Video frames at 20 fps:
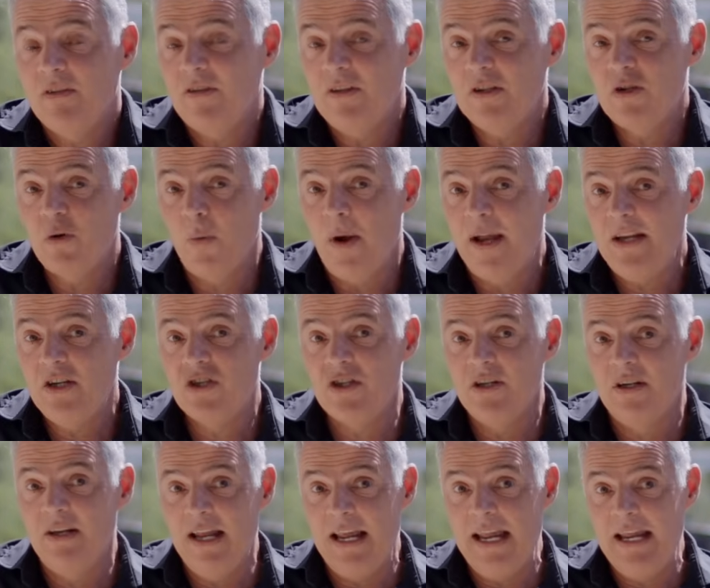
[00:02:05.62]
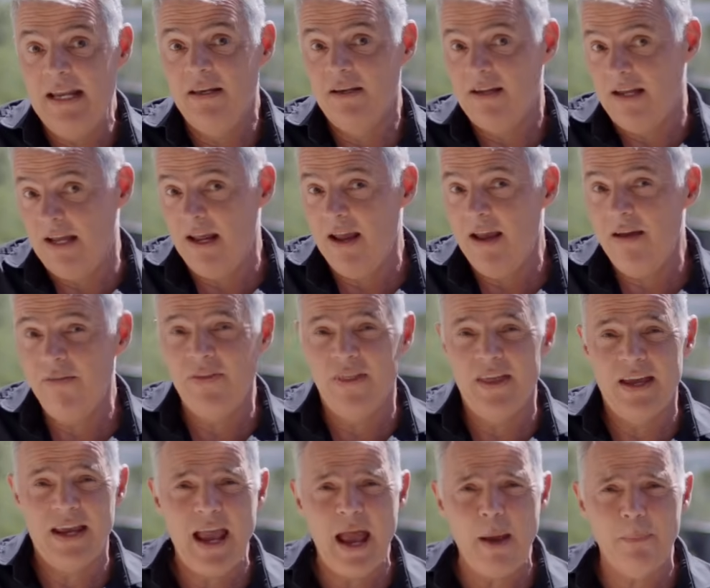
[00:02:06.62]
the situation in Kyiv,
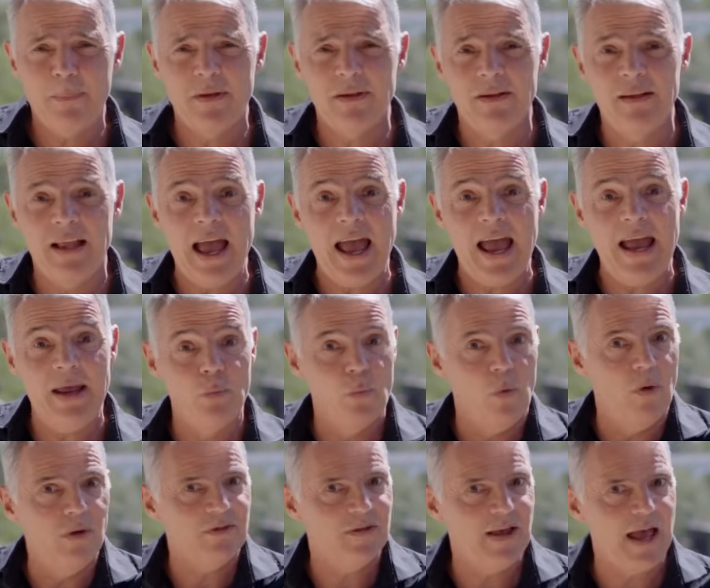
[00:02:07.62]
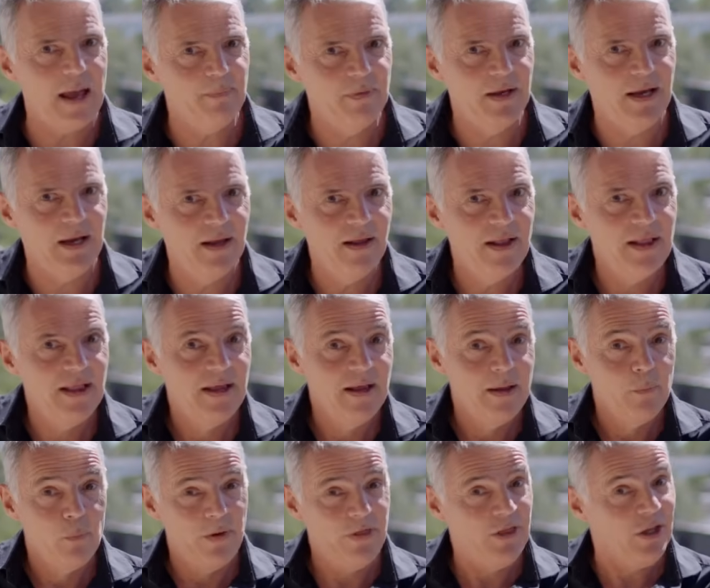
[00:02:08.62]
the capital, and what's happening
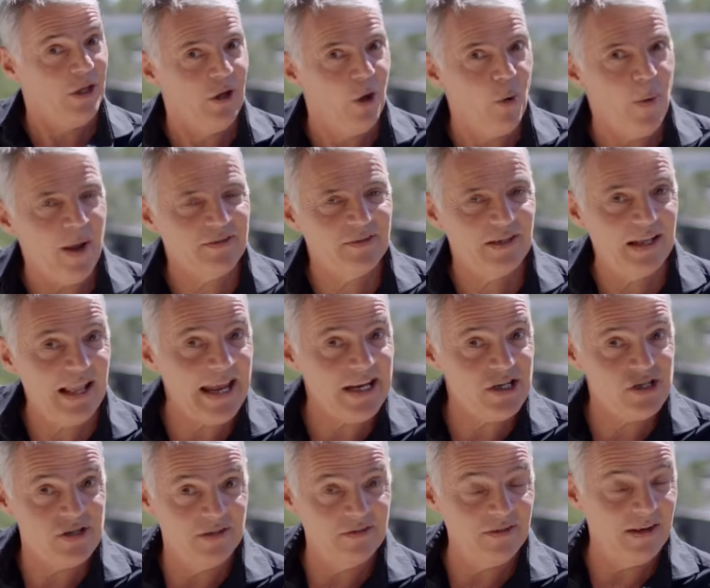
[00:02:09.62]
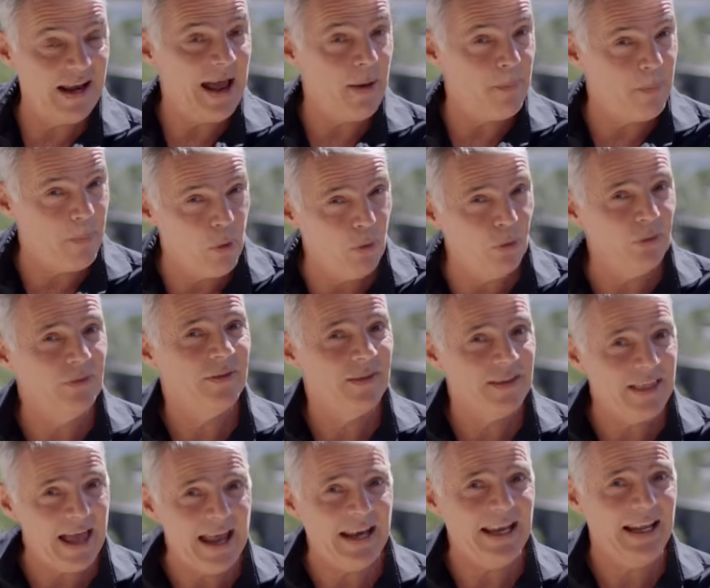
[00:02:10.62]
with the US elections and how
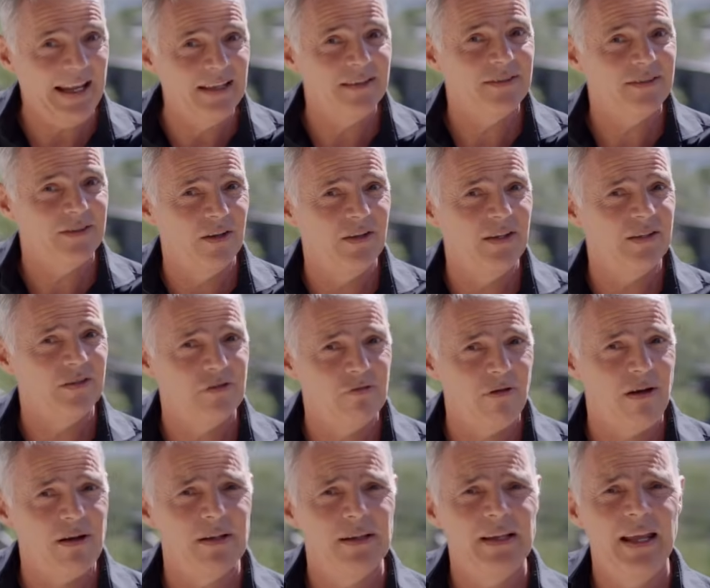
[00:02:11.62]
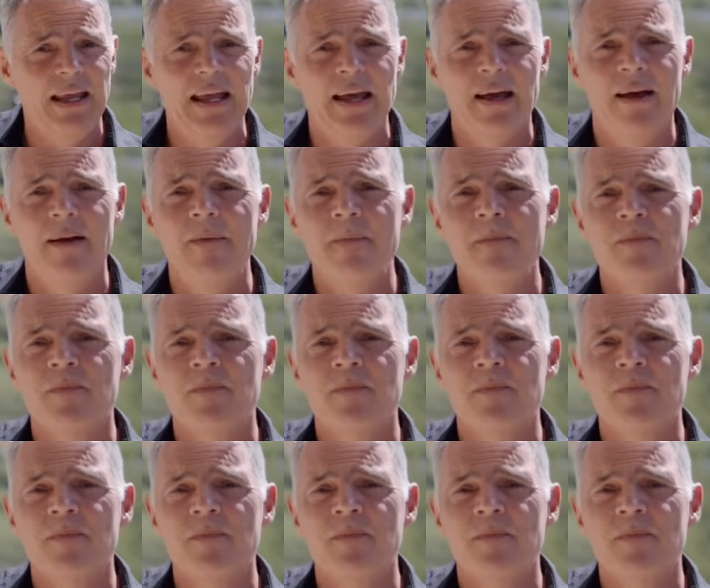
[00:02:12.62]
important that is to this struggle here.